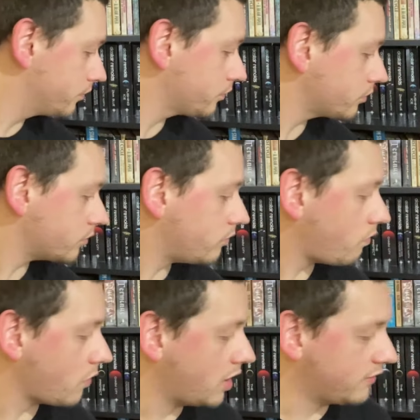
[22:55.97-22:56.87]

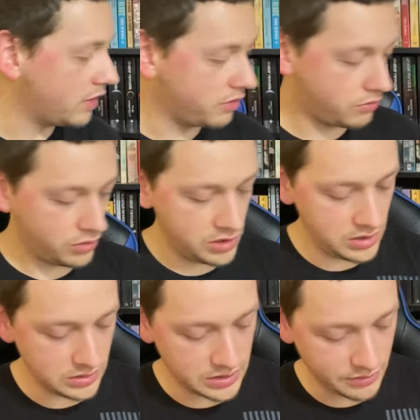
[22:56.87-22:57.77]
I've got 3
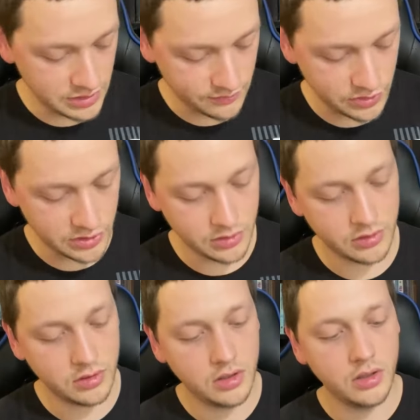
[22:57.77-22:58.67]
Larry Niven
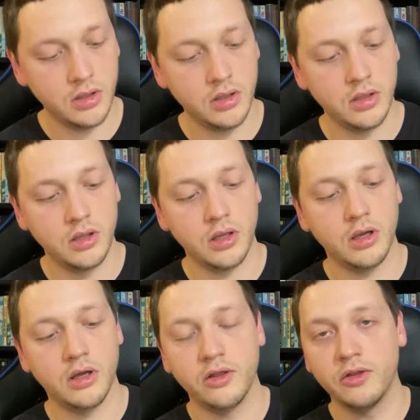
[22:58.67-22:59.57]
here.
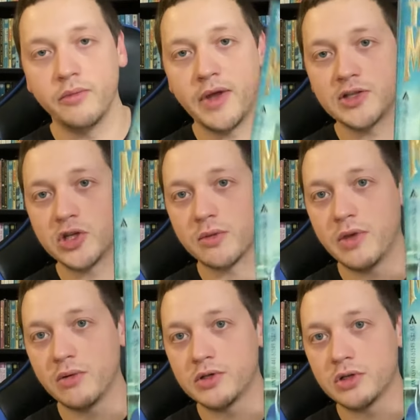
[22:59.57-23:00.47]
The Magic May
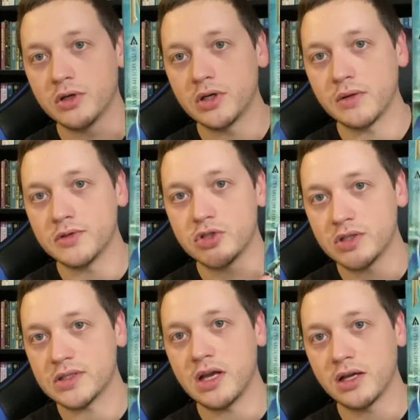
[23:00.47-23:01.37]
Return. I was
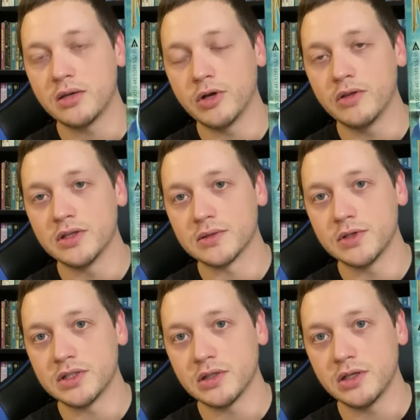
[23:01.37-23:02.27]
just talking about this
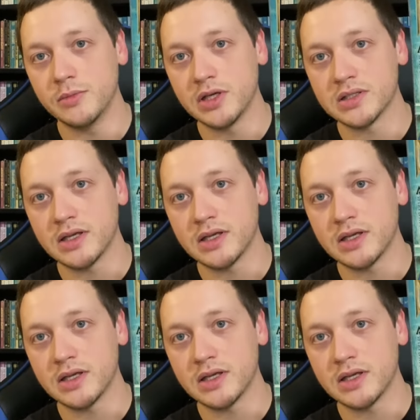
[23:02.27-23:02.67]
recently because I